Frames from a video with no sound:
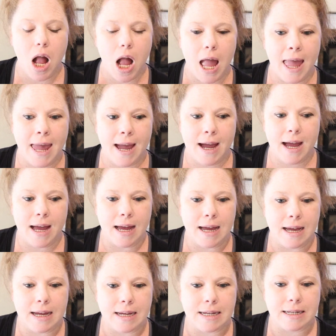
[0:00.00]

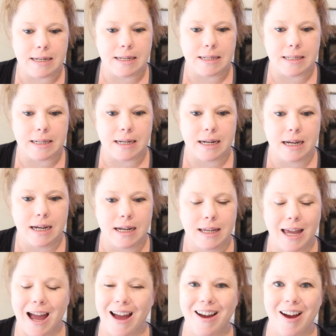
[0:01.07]
And
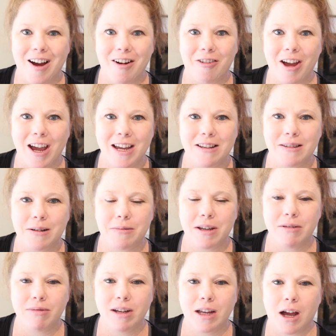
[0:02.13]
yeah, okay, so
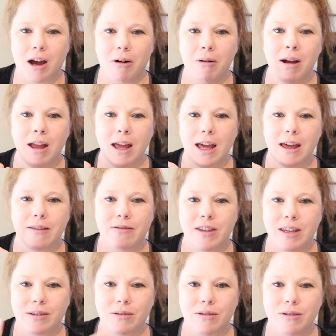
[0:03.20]
here we go.
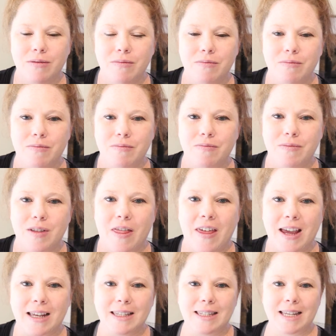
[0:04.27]
These are the
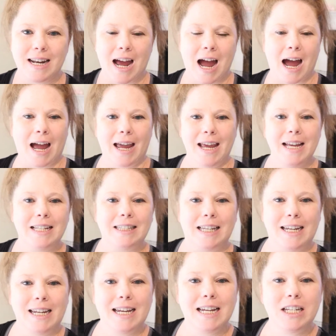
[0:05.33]
things that I
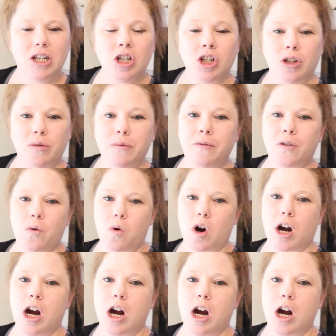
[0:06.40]
like to do for